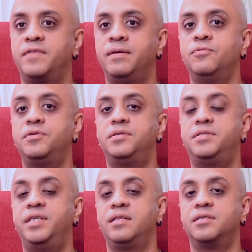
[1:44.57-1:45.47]
of them would
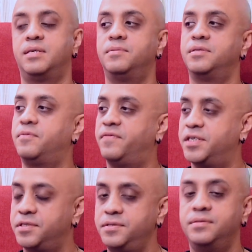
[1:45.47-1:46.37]
take this up as a
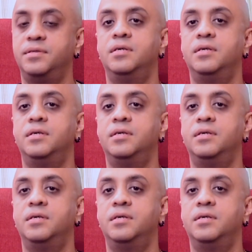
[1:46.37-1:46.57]
profession